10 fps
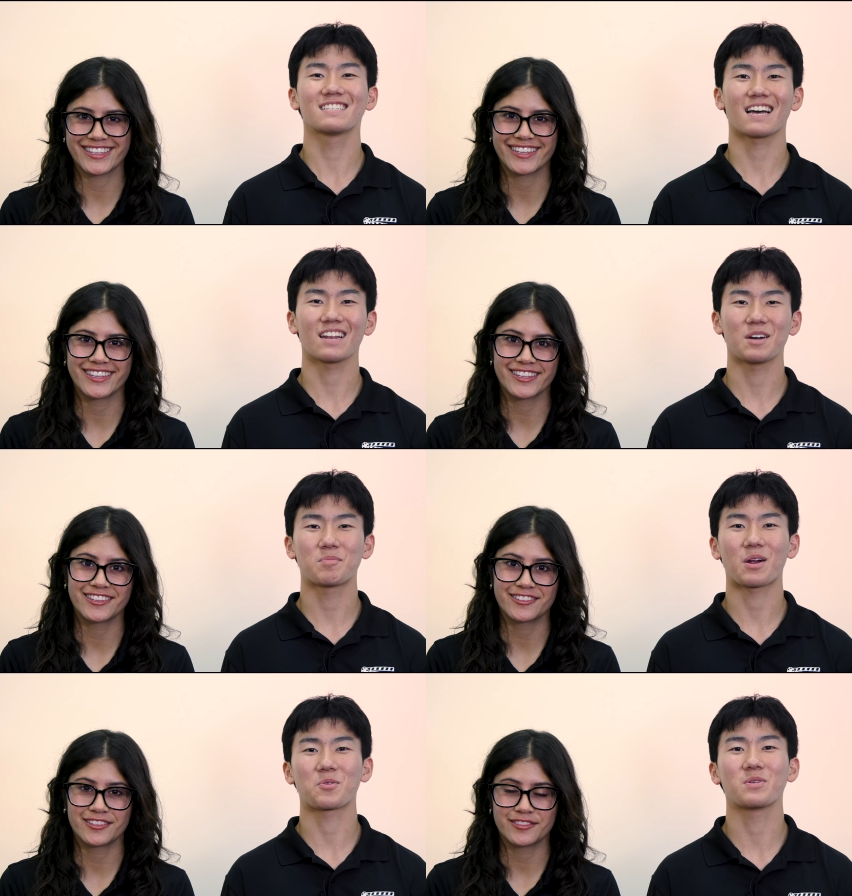Speaker 1: Side Up,
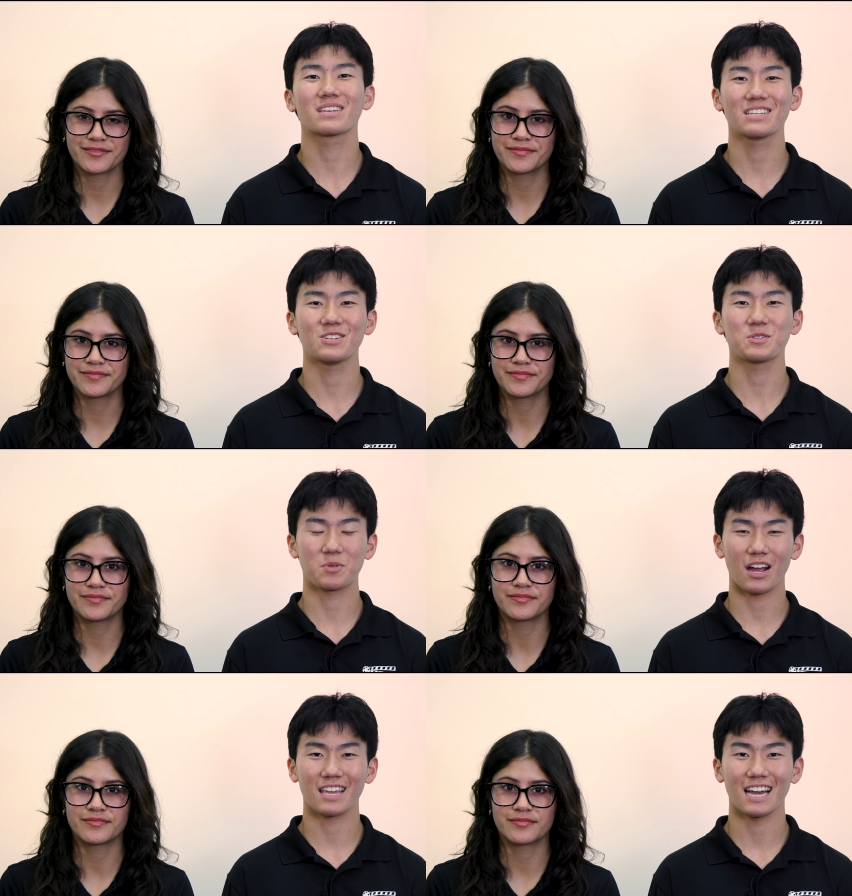our weekly news
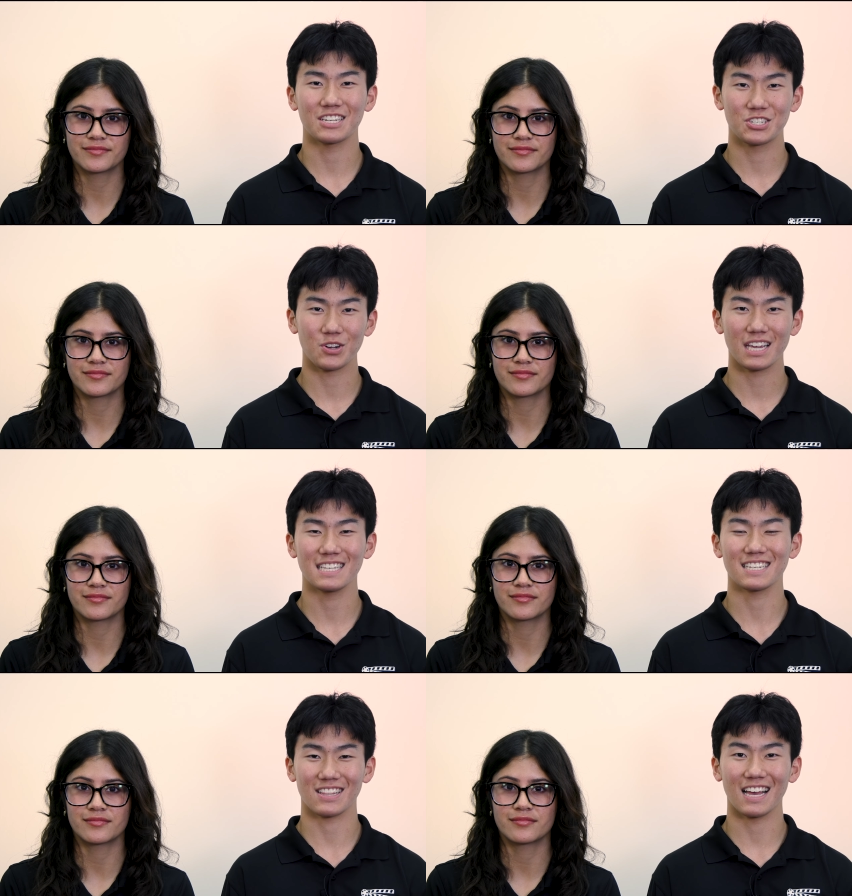broadcast
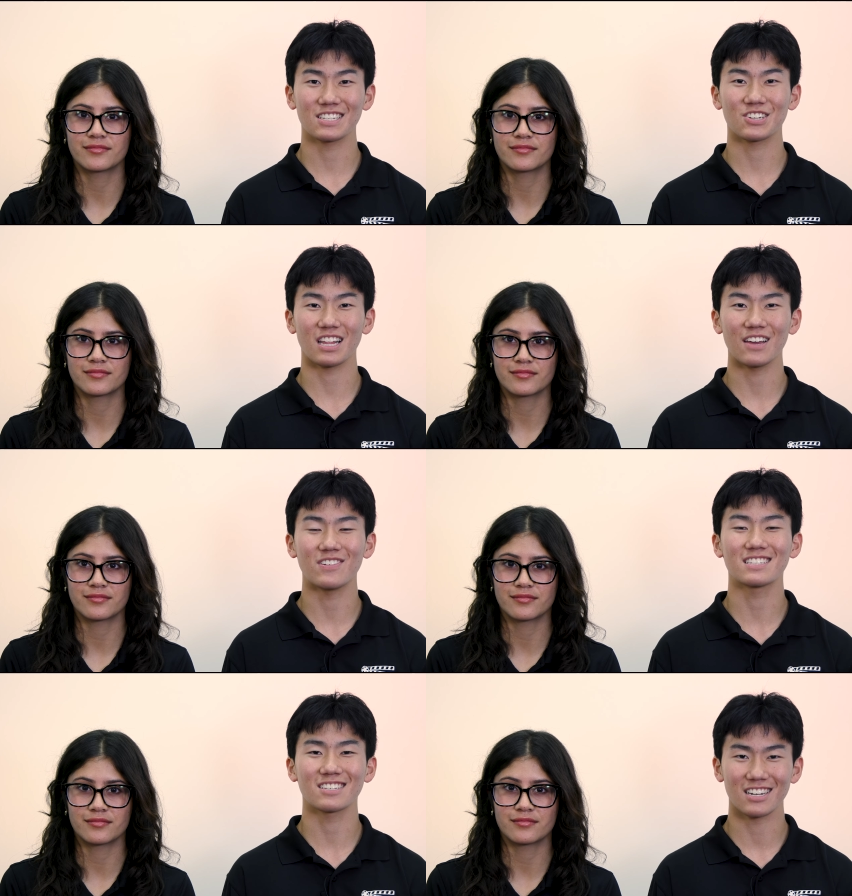showcasing Lancer life
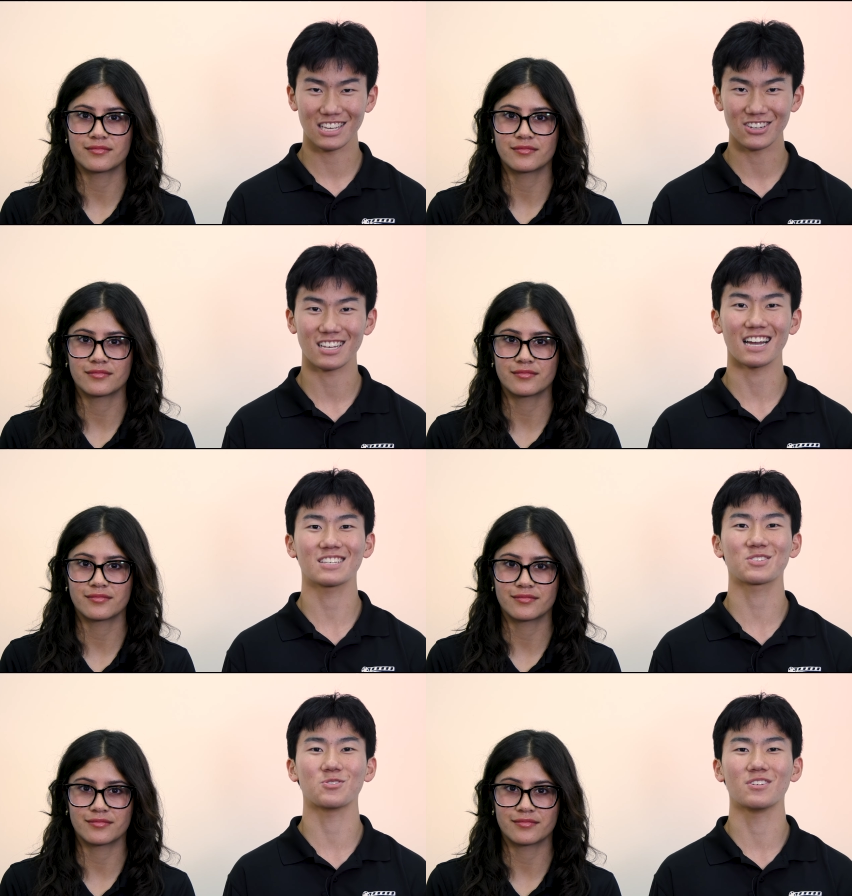at Sunny Hills High
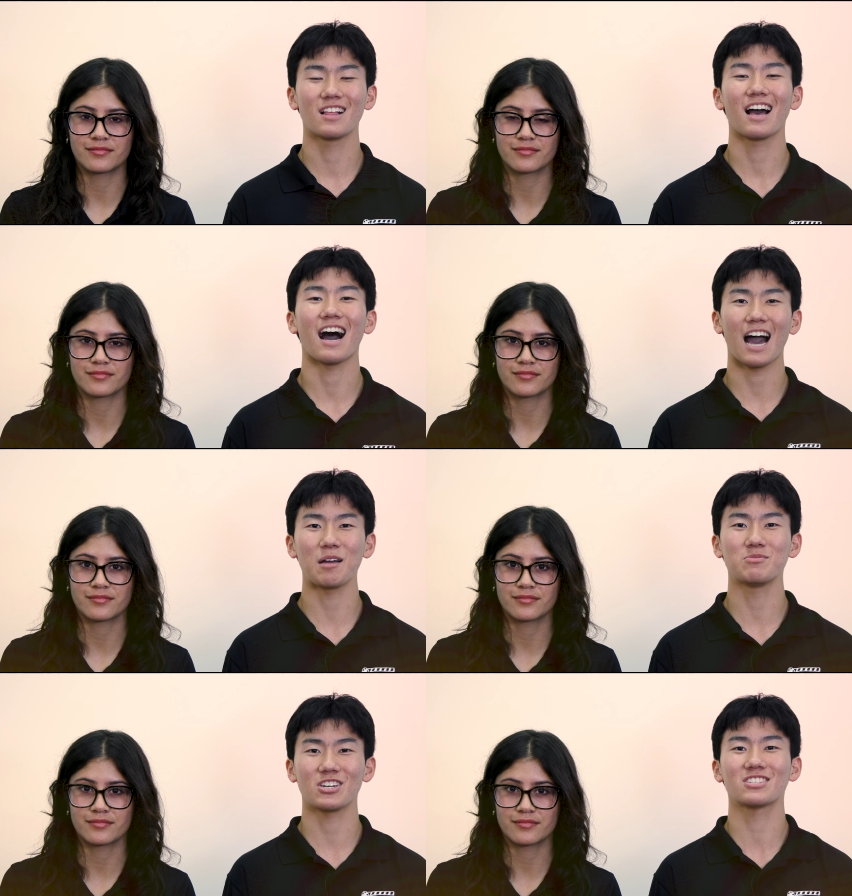School.
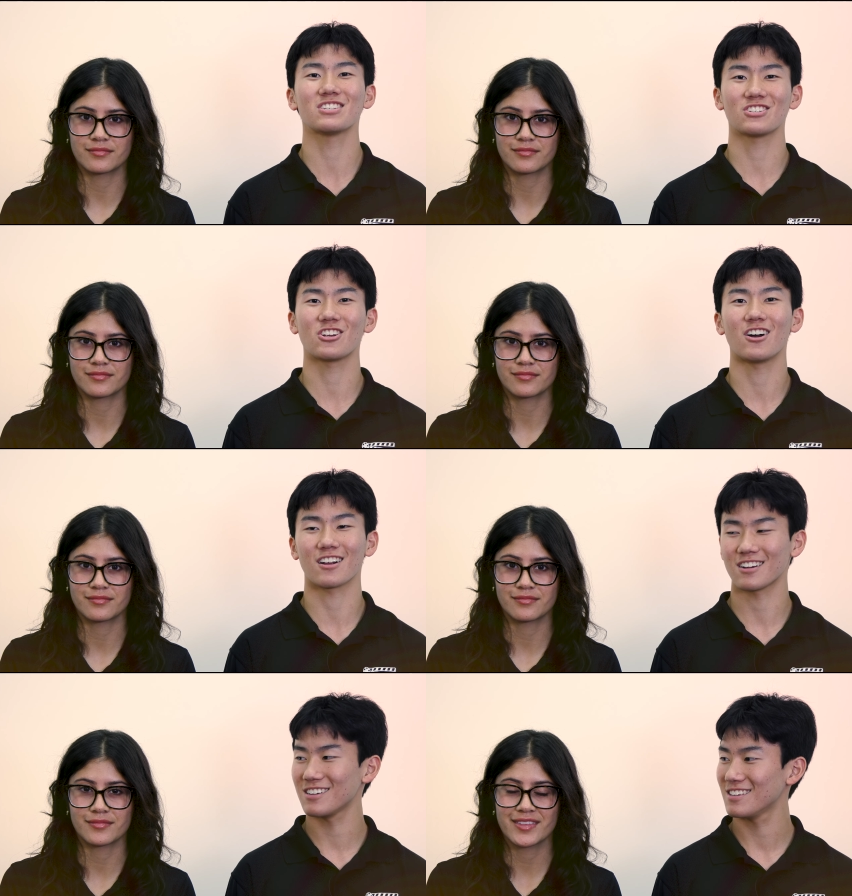I'm Justin Chung.
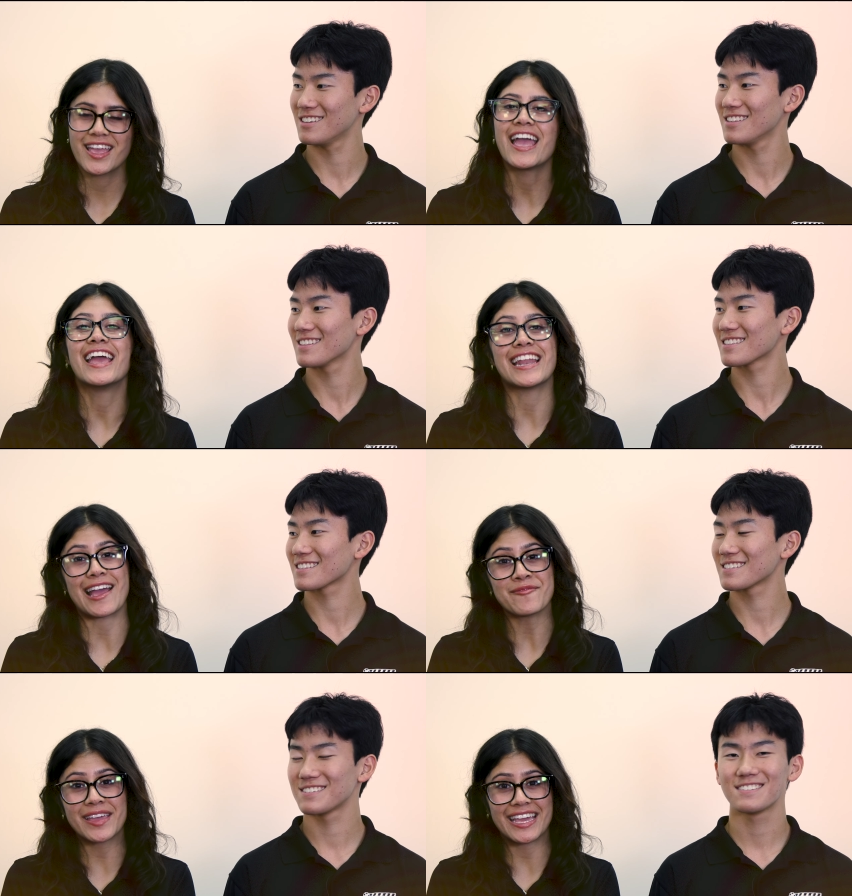
Speaker 2: And
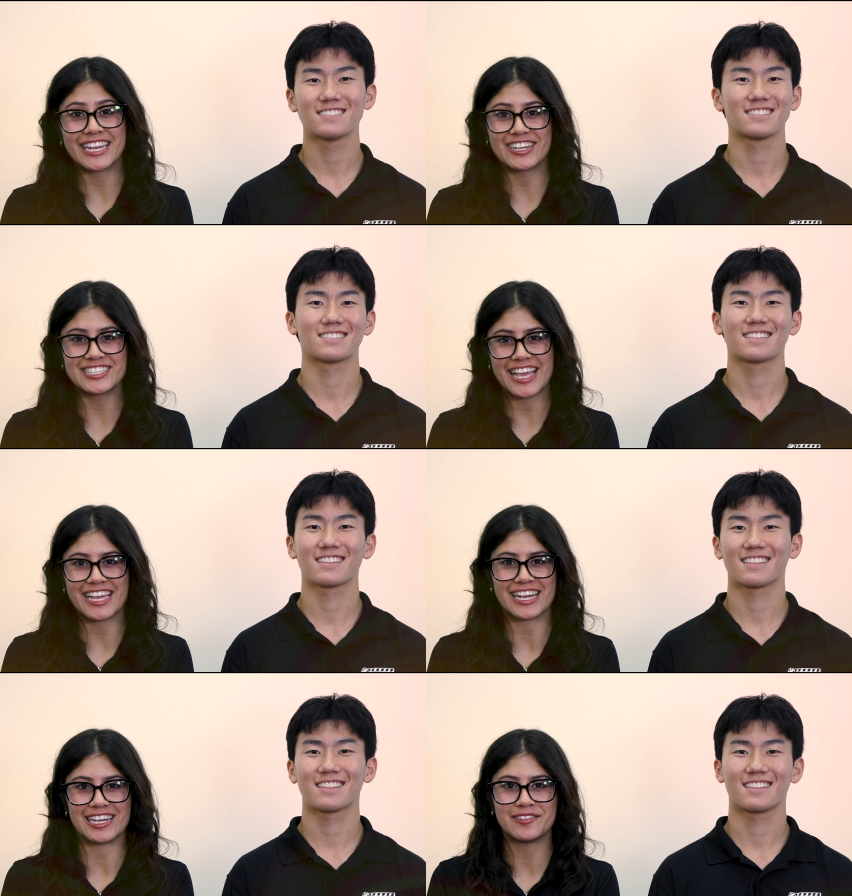I'm Katie
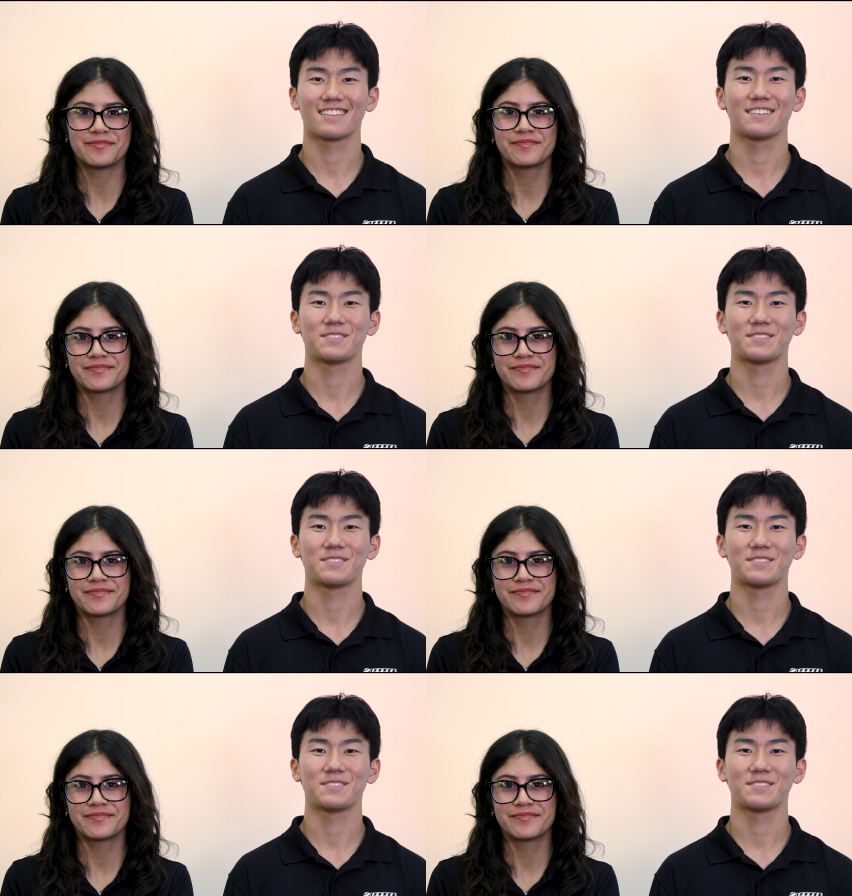Ortega.